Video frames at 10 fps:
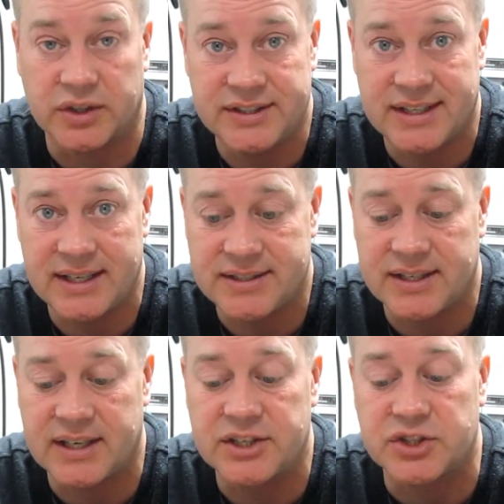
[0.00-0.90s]
It's
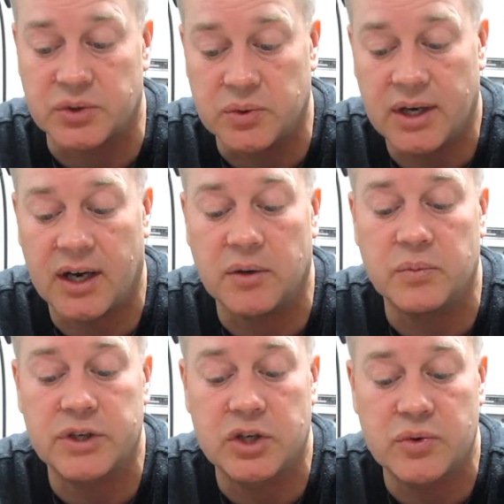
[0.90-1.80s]
an issue.
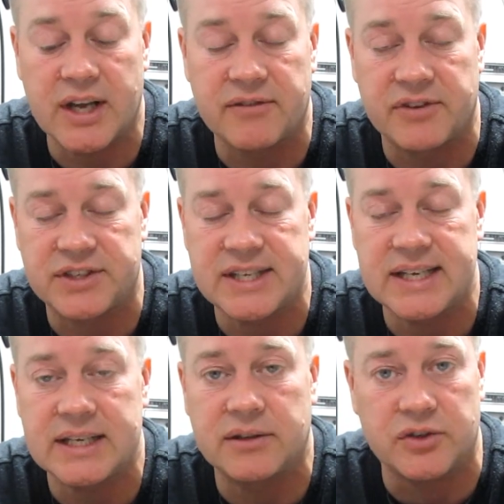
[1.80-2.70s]
We create fatigue,